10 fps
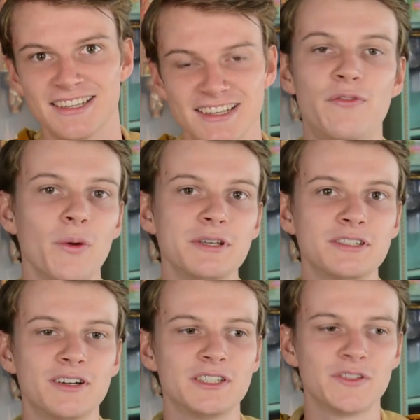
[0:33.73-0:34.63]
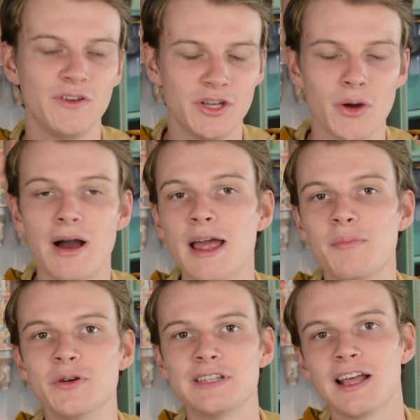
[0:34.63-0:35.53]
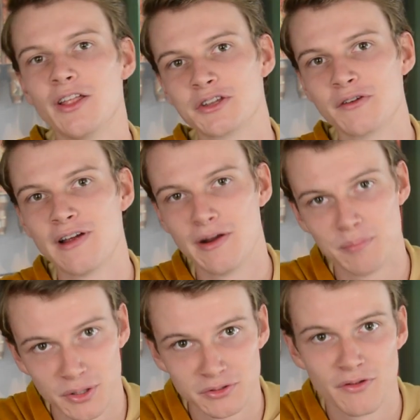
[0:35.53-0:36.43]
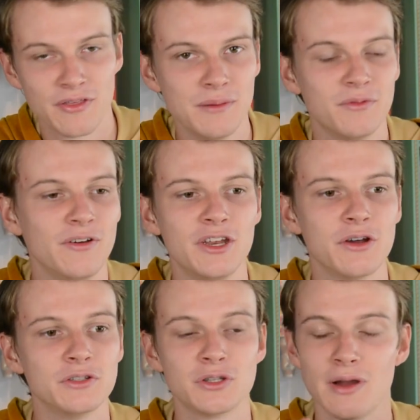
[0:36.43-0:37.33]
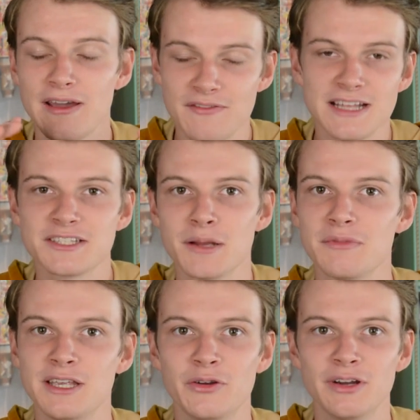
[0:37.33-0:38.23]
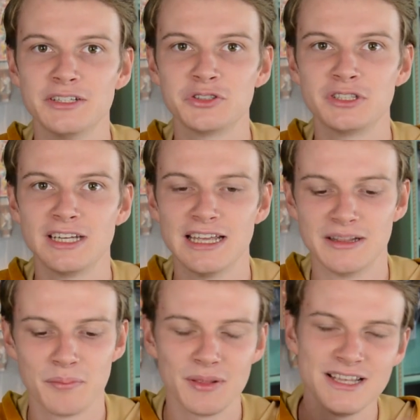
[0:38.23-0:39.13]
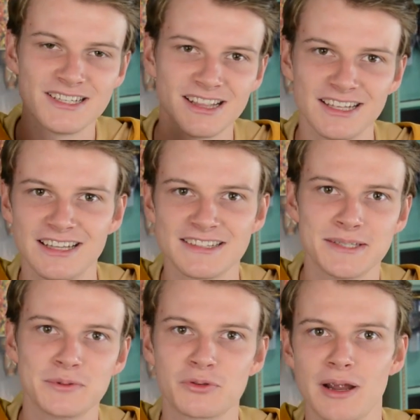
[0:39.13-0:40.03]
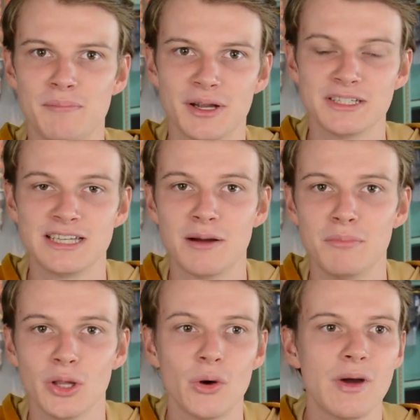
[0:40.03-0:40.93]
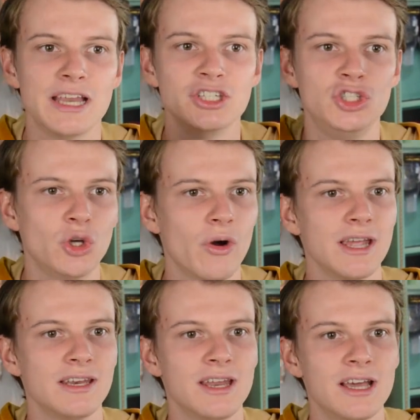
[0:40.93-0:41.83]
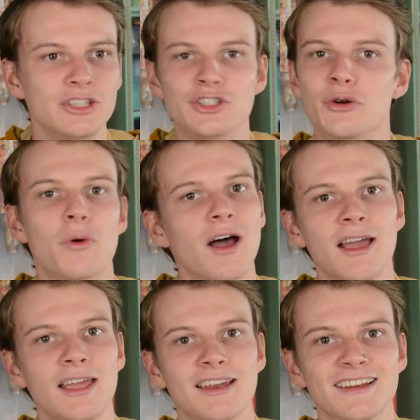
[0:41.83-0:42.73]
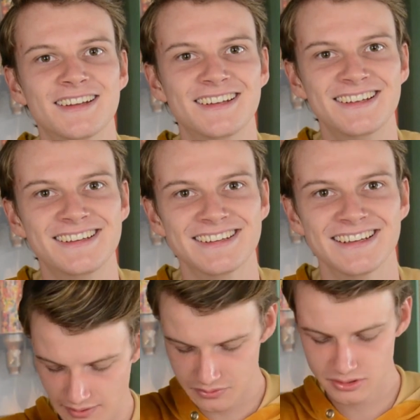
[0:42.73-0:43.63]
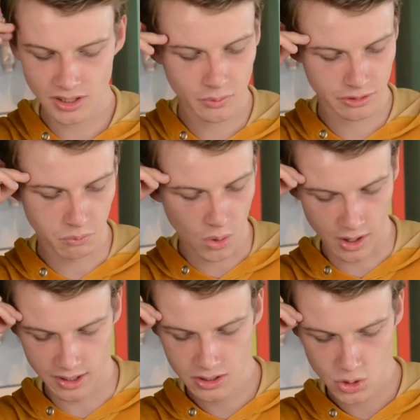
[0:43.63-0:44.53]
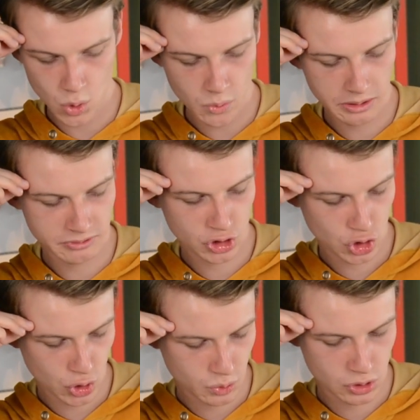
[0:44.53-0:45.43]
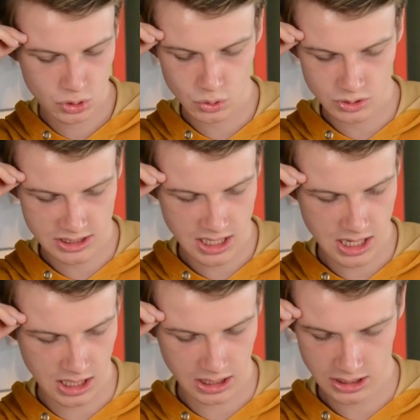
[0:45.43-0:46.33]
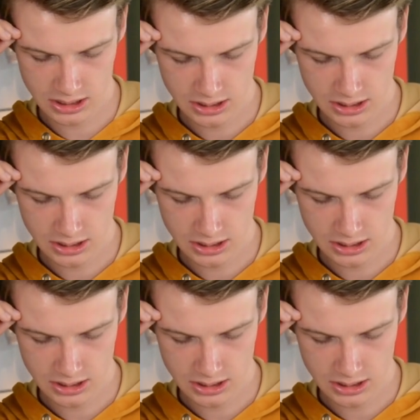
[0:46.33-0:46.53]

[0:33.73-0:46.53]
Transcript: Before we start this video, I post a lot of Harry Potter themed videos, so if that's something you're interested in, please click that subscribe button down below and join the ride. We have to start with one. Who will we choose today?